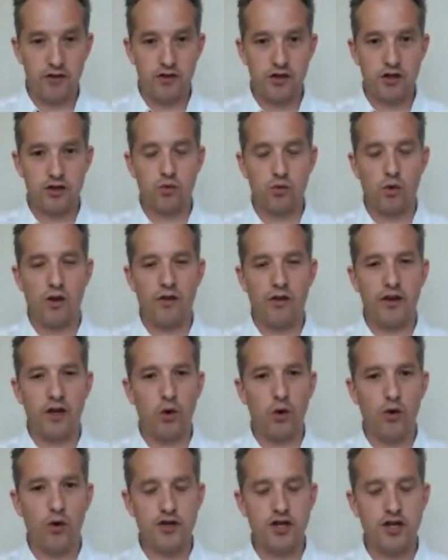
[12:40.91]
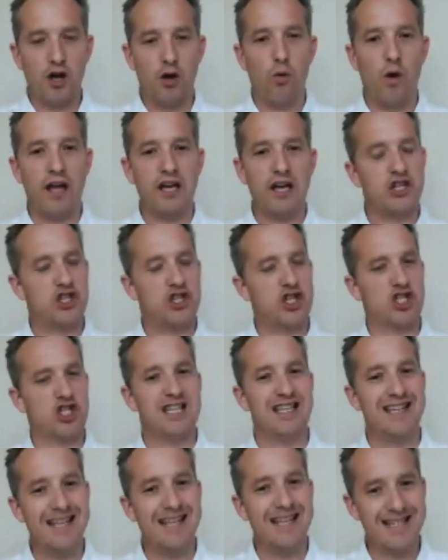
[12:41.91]
So if you just want the audio where you're
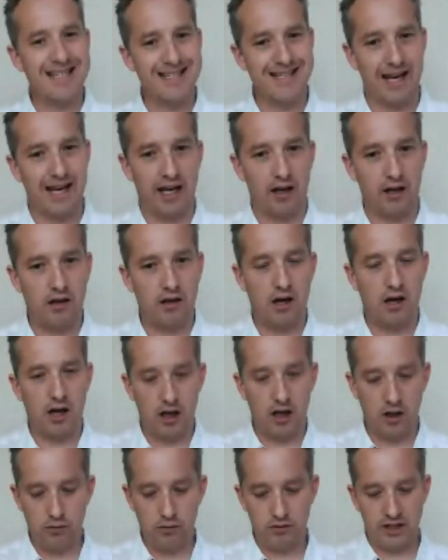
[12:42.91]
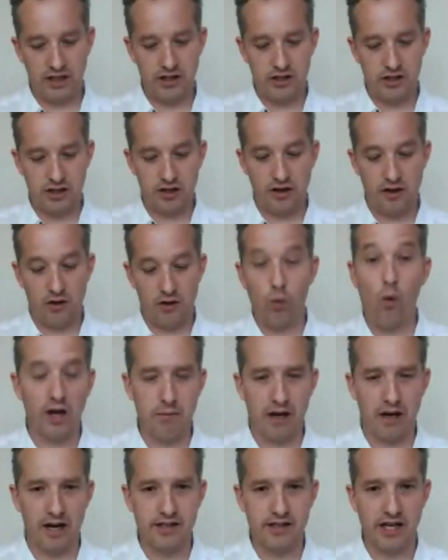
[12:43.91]
just listening only to
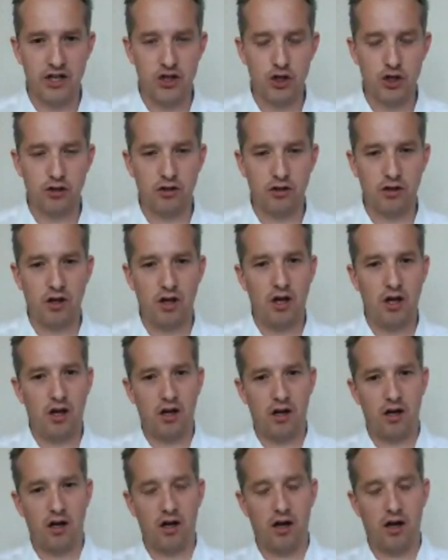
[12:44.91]
this walking meditation,